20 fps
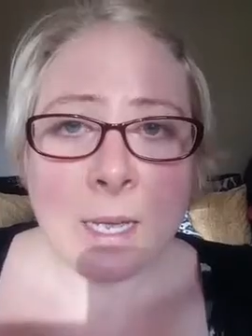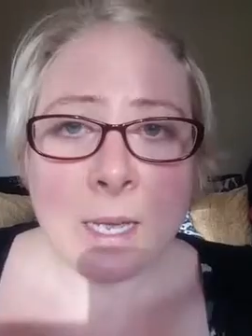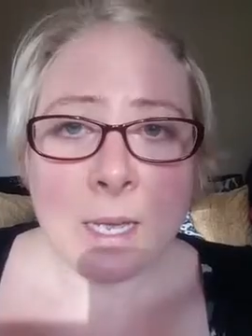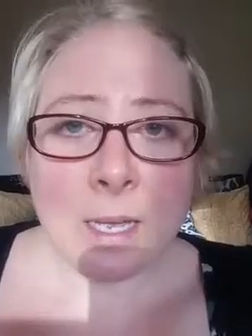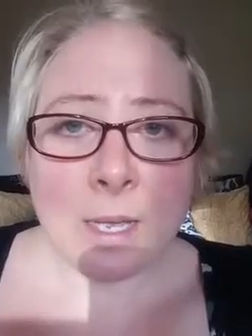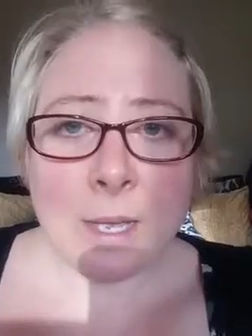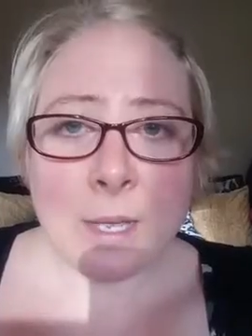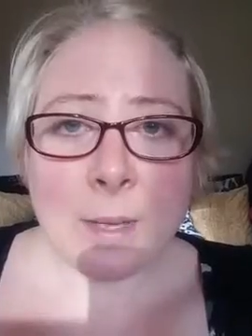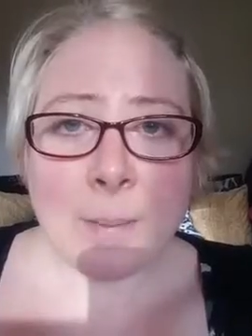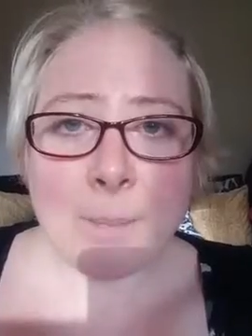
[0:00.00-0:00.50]

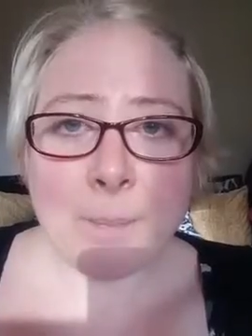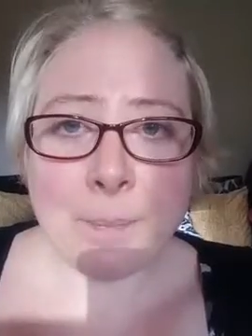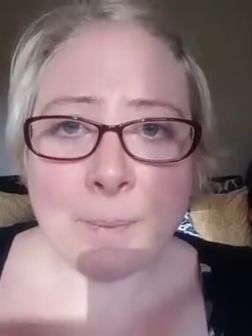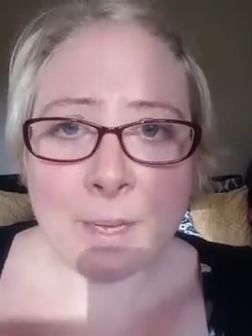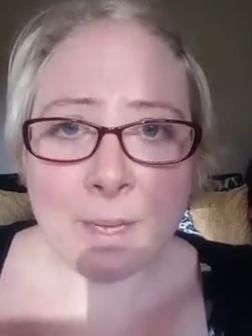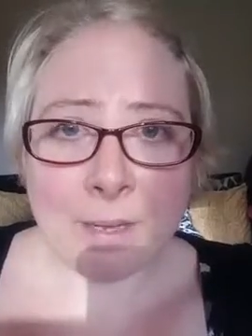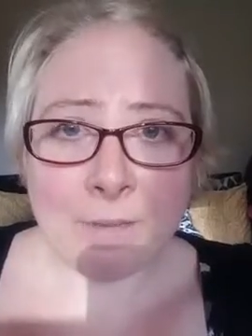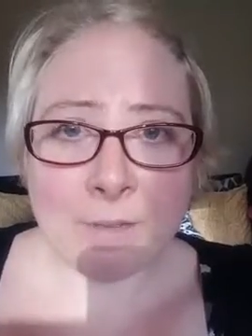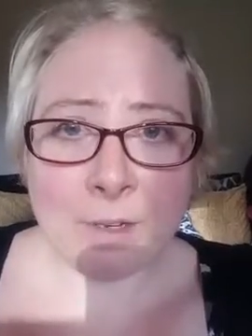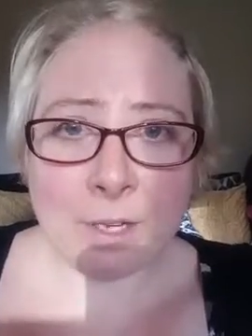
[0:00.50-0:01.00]

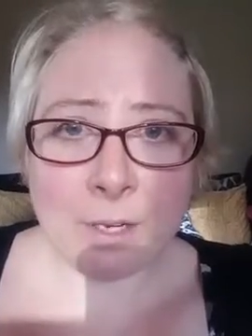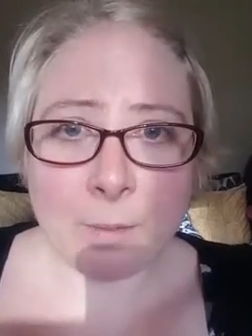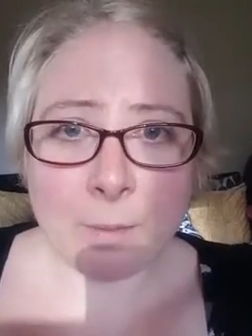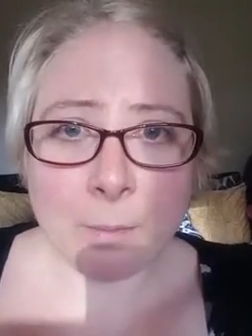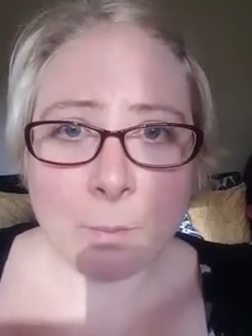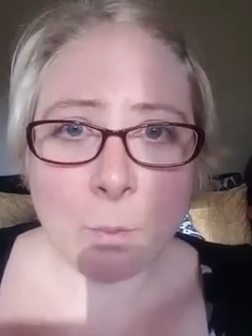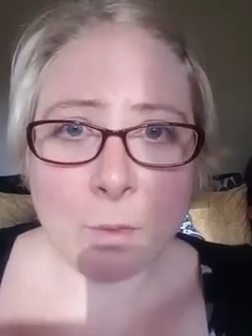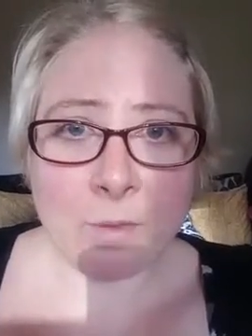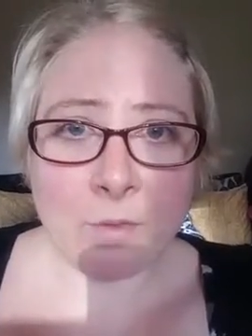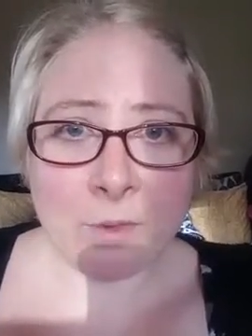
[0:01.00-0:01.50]
I've got
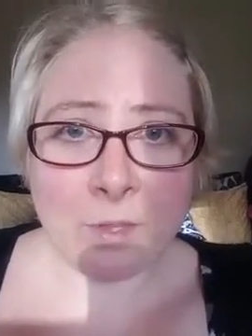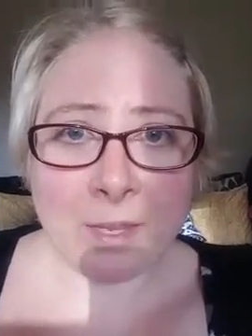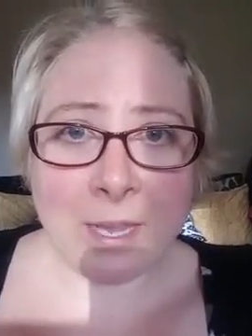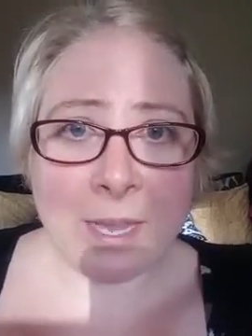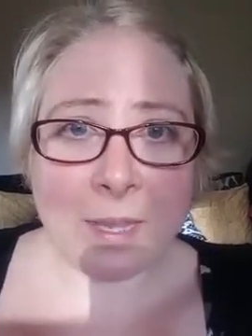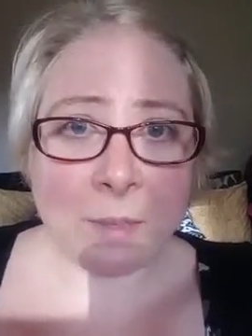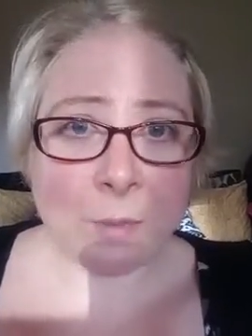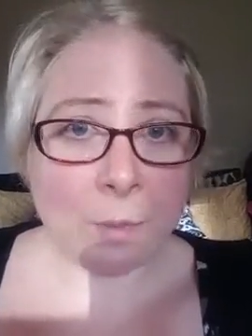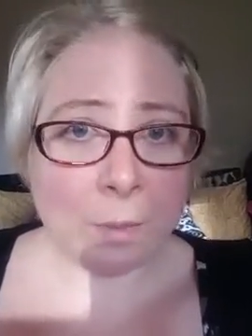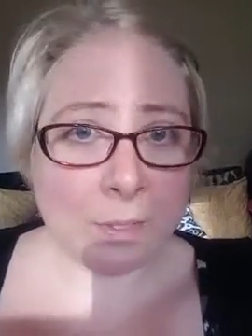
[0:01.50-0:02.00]
one for
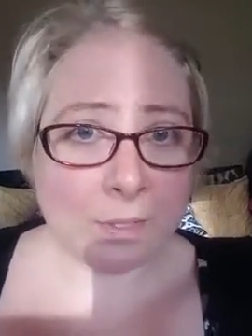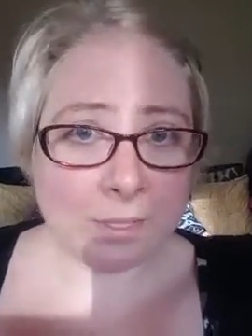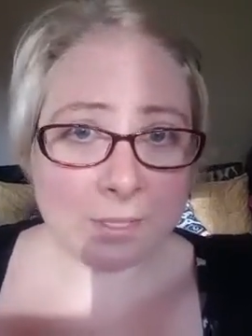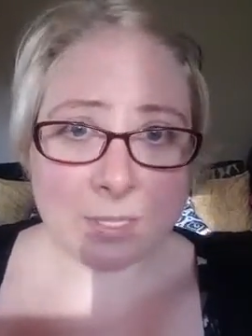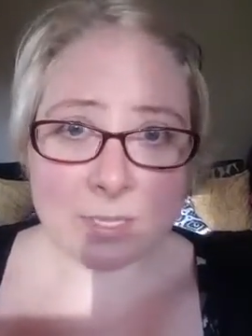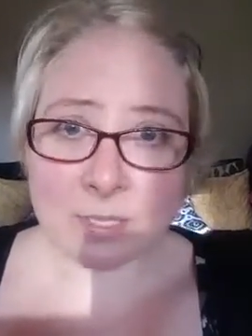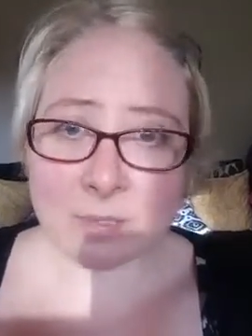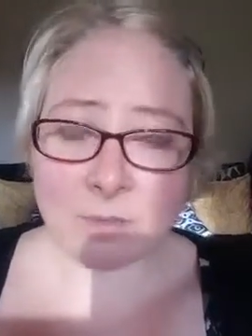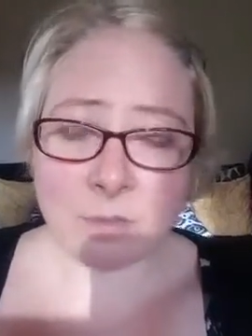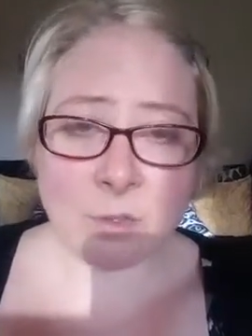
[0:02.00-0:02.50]
landlords that
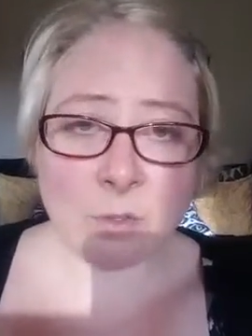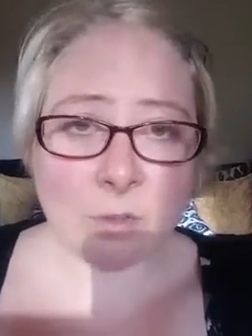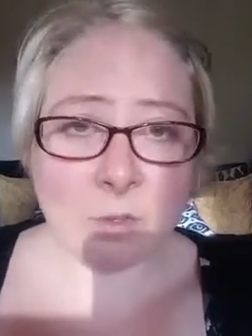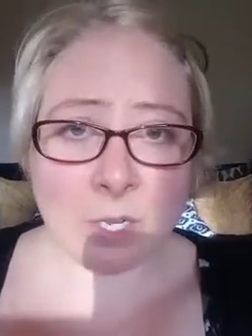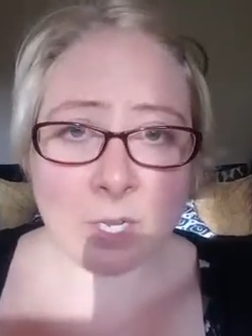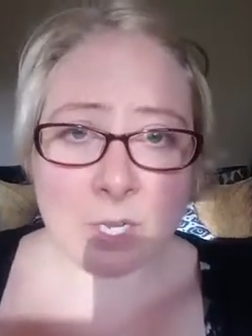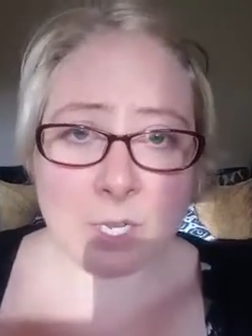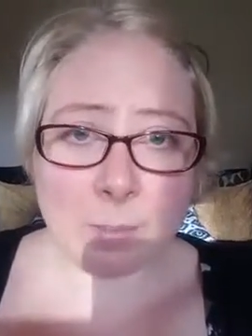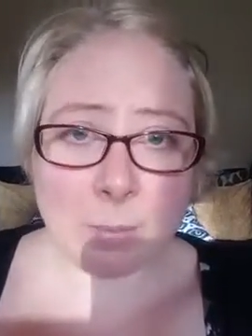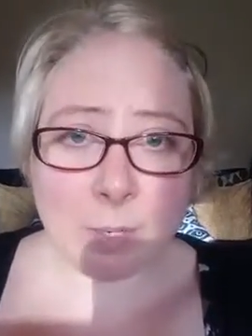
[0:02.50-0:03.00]
says if you've
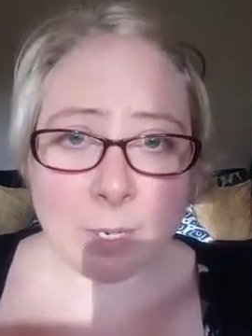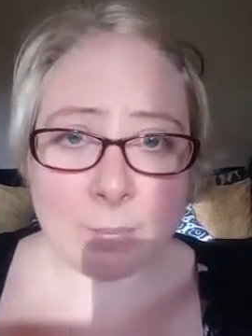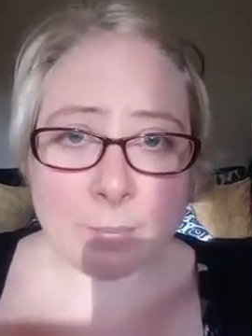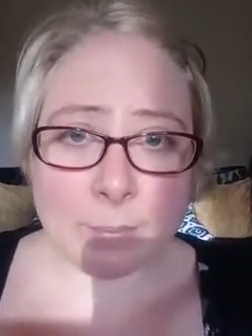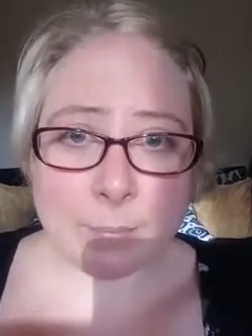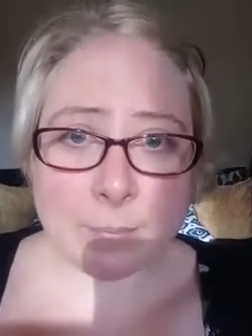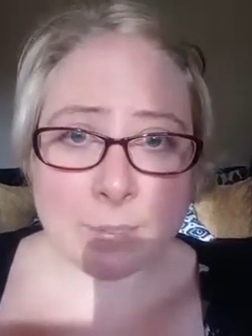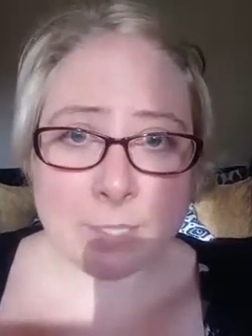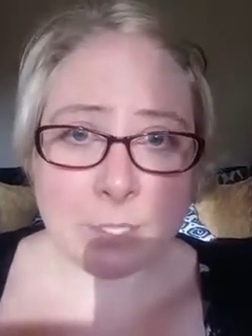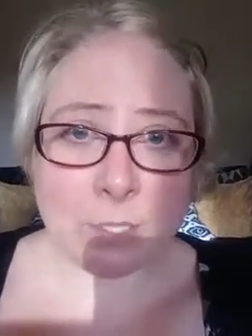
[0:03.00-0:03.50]
got any
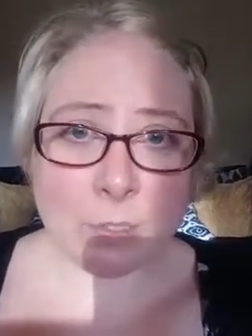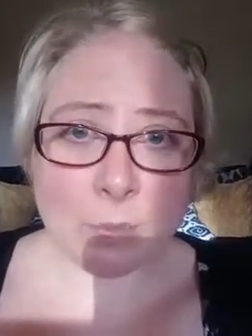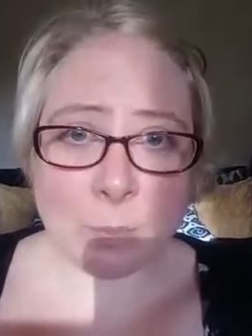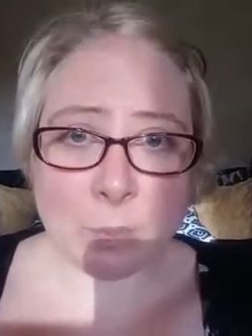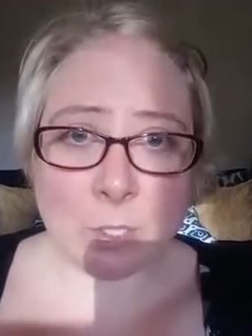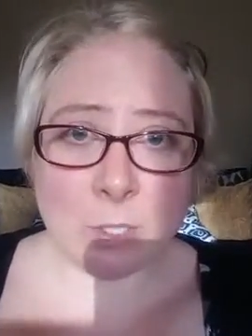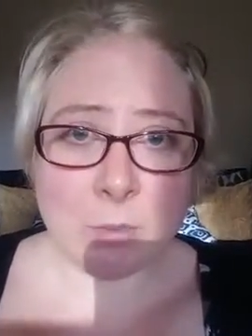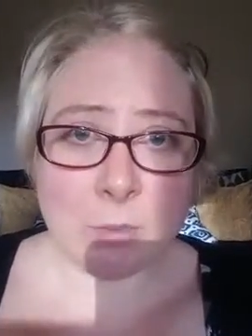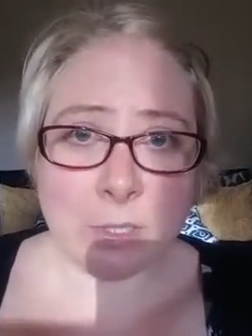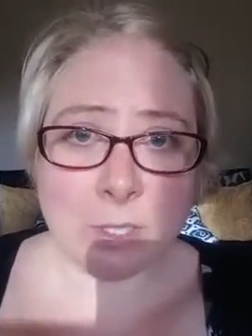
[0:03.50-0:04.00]
problems, here's
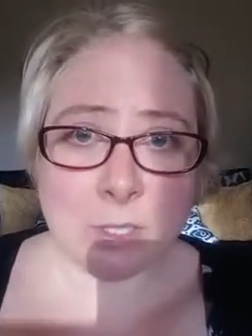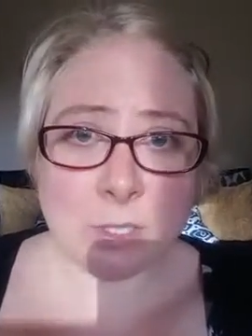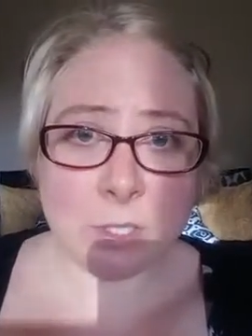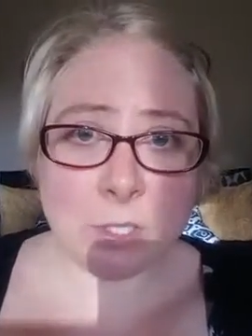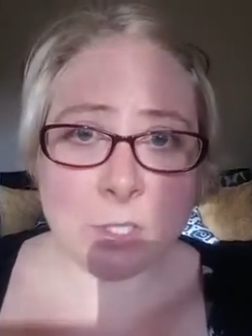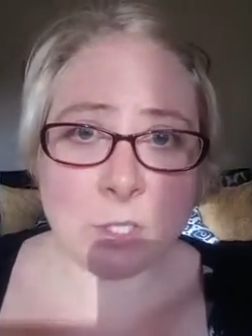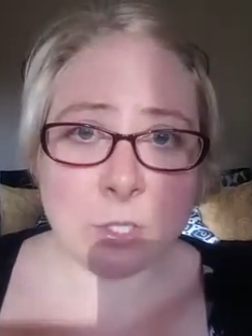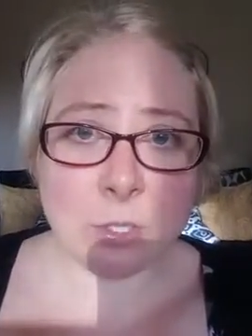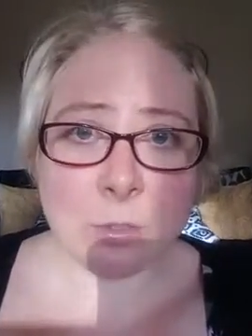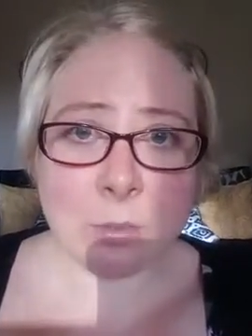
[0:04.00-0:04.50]
what you need to
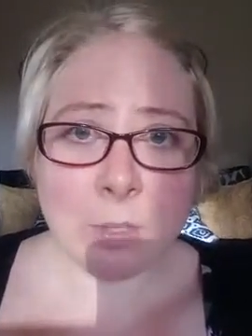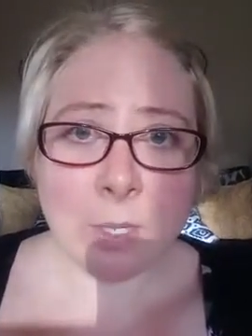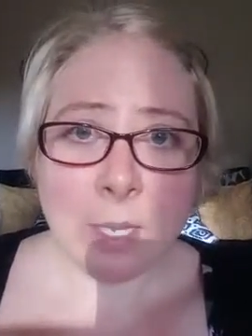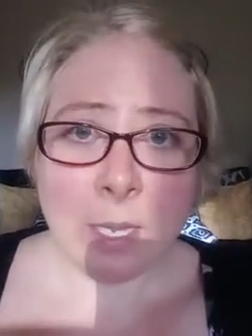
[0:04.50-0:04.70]
do.